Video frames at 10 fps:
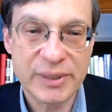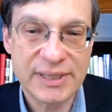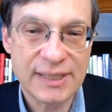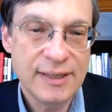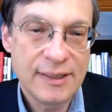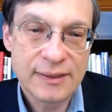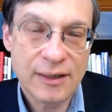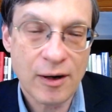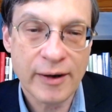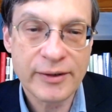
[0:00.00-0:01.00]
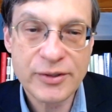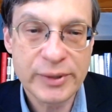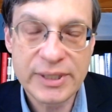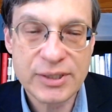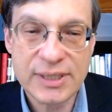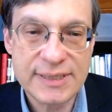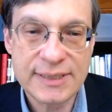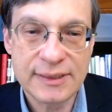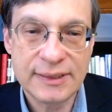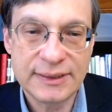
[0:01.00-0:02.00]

but our tradition is